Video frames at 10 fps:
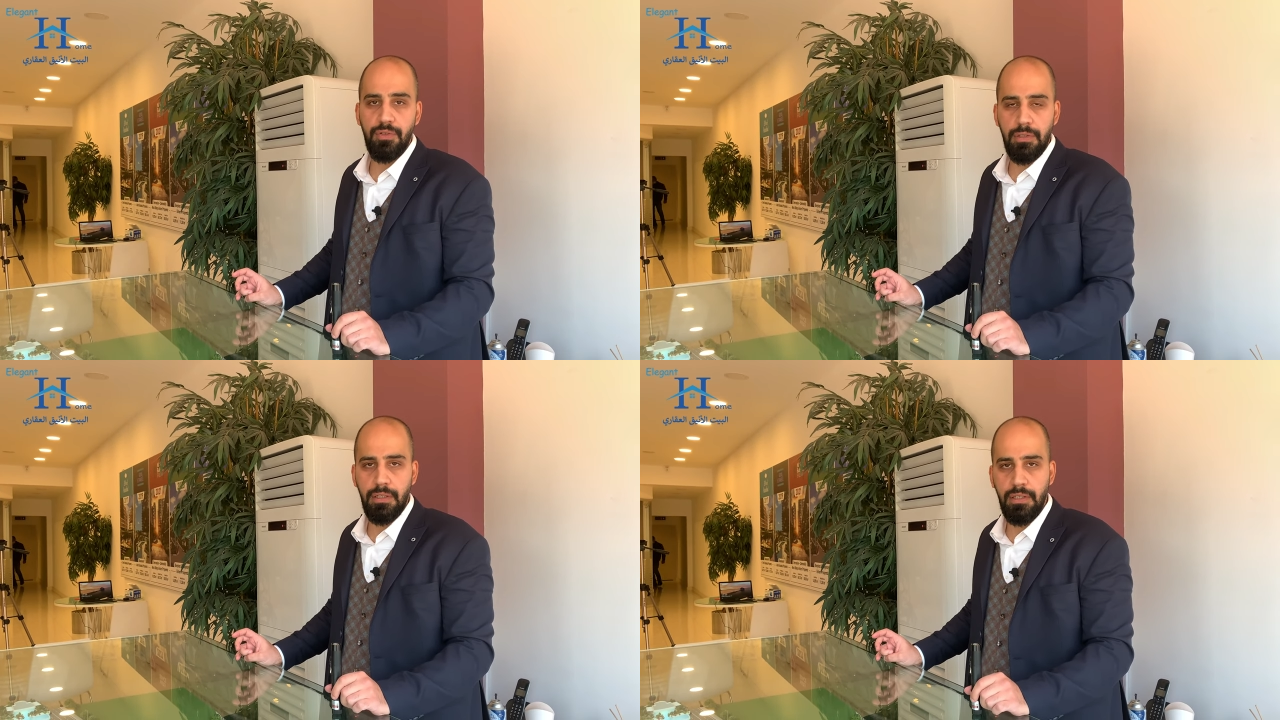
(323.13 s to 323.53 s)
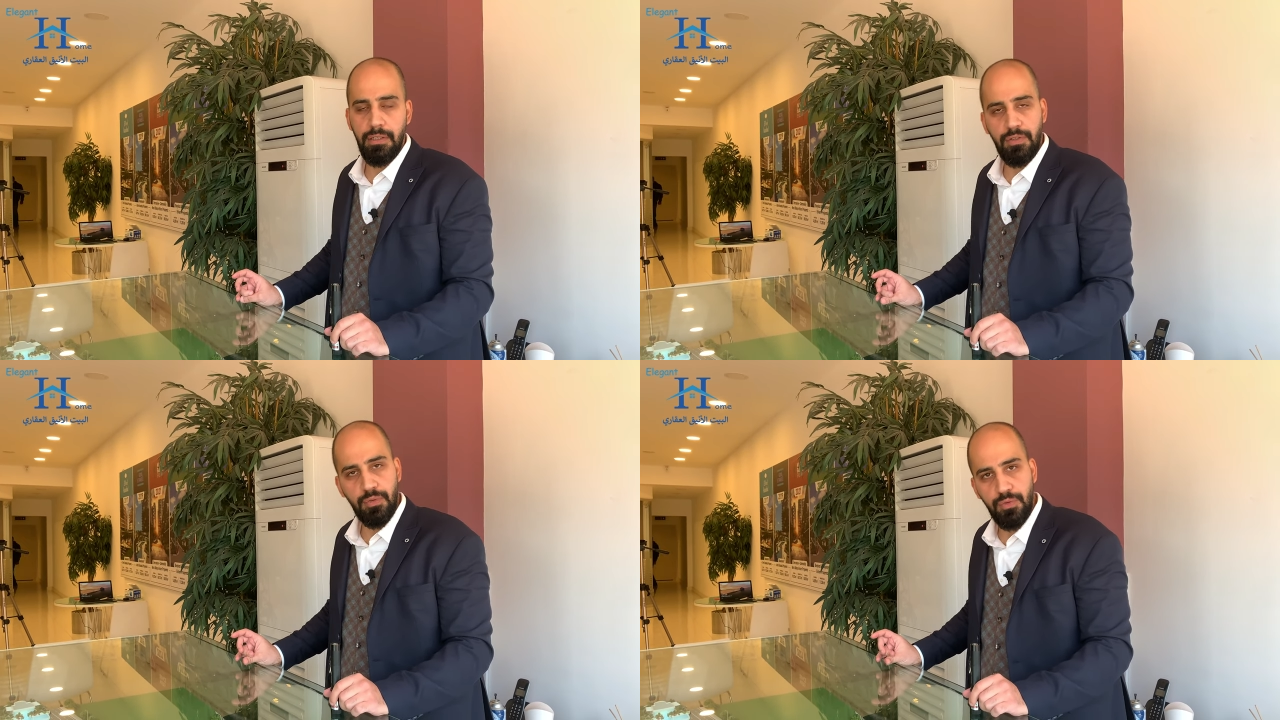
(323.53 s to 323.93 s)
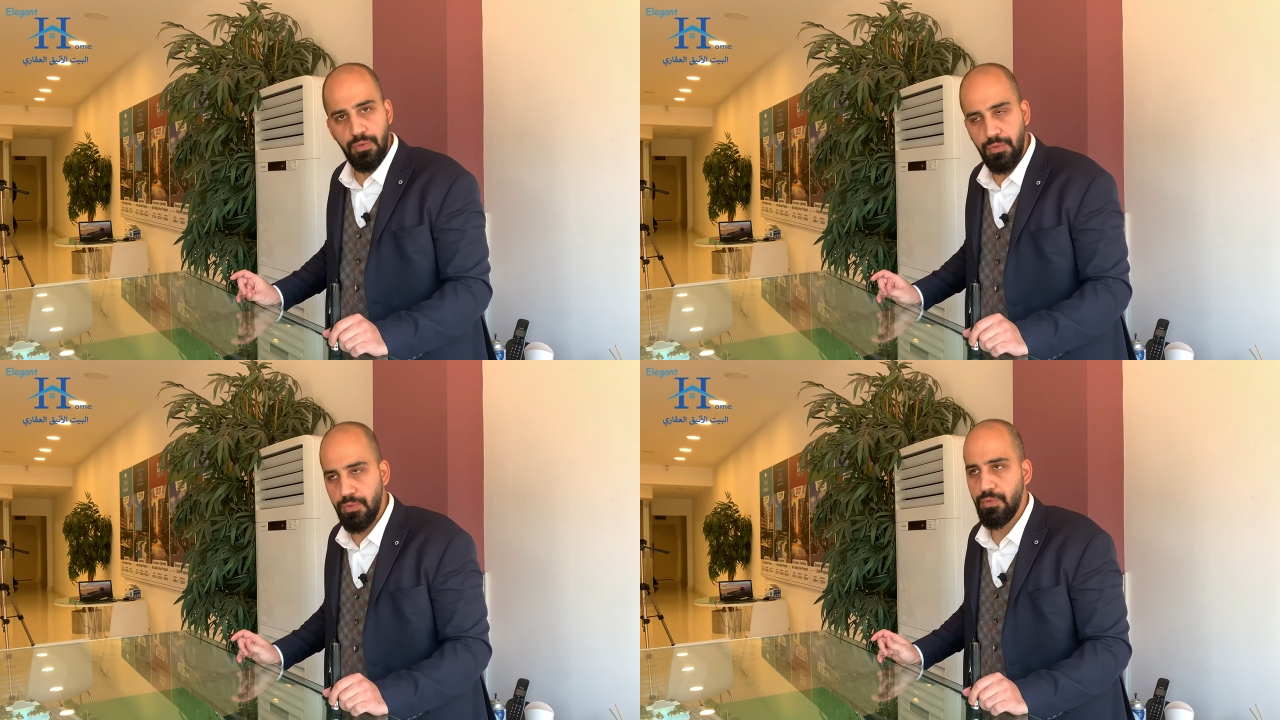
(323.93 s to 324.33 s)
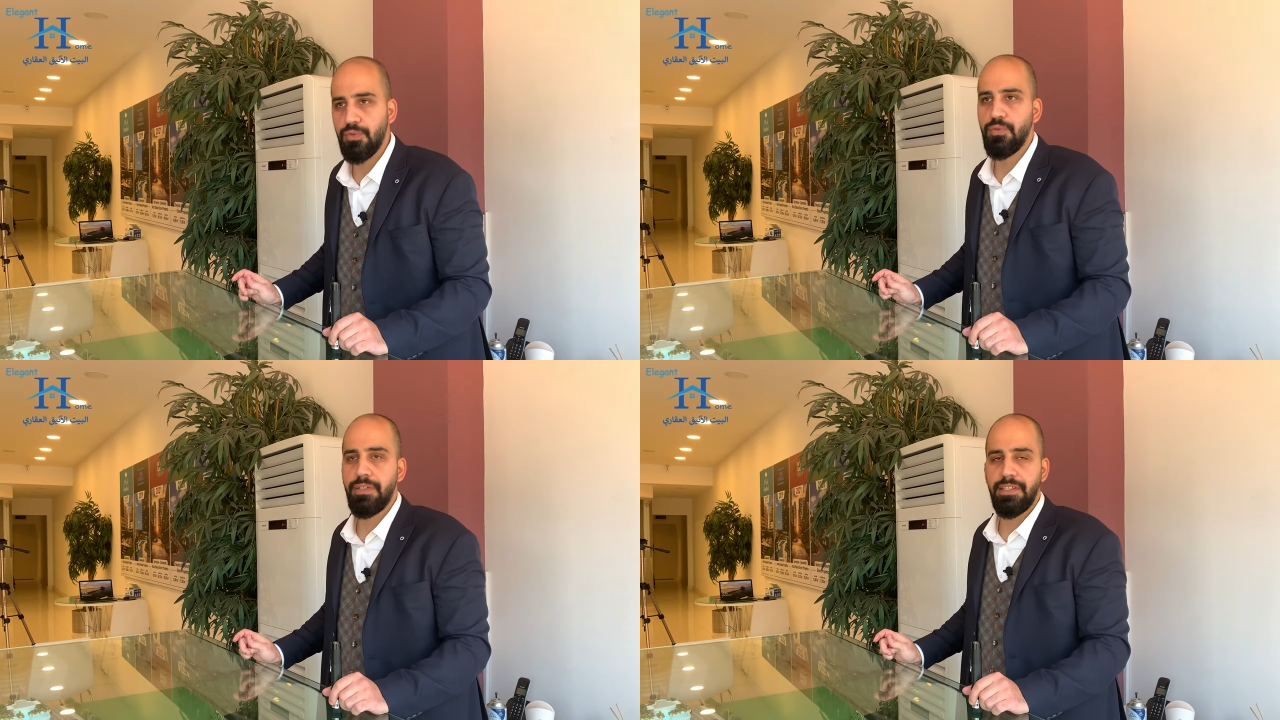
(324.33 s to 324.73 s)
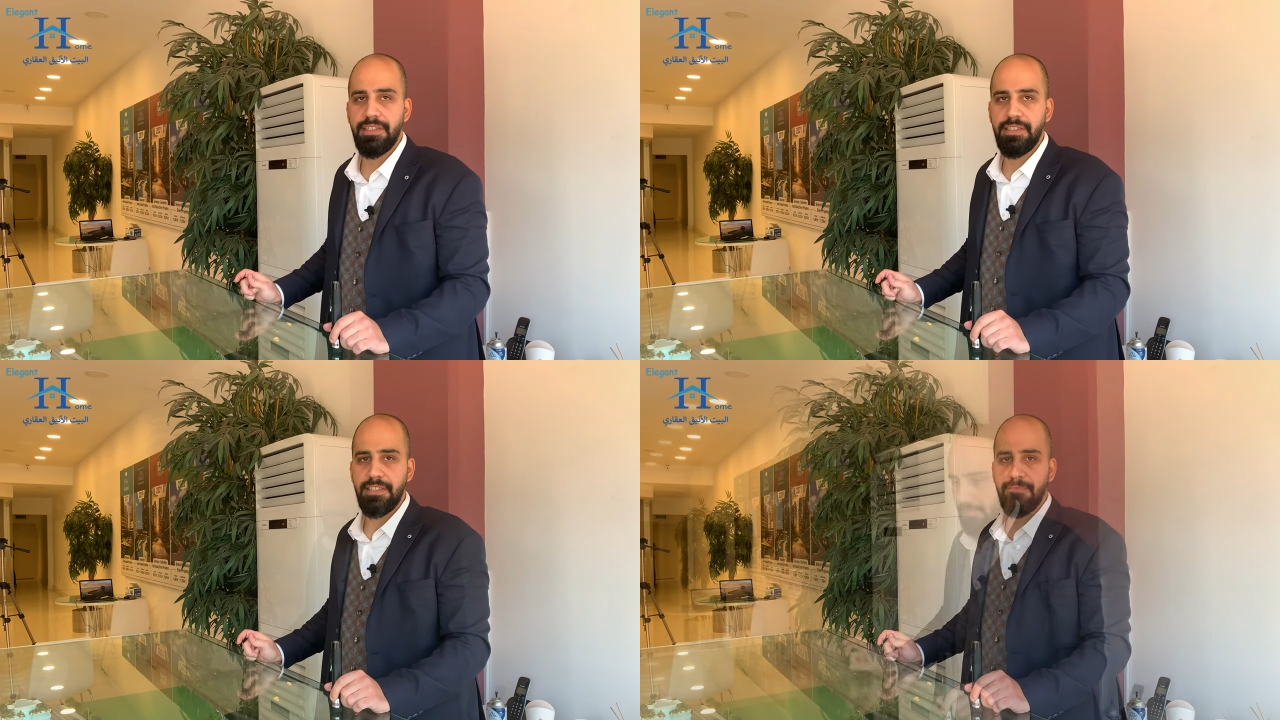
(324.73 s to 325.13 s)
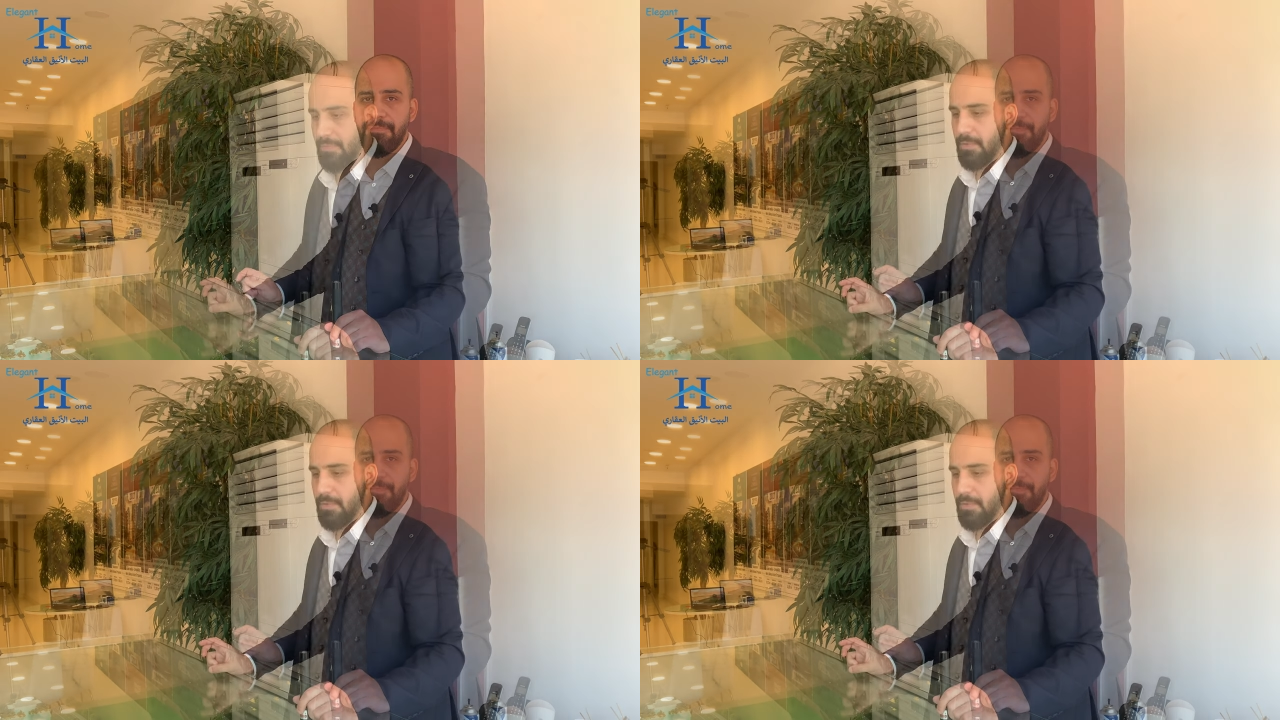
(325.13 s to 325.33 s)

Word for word: uh, two years.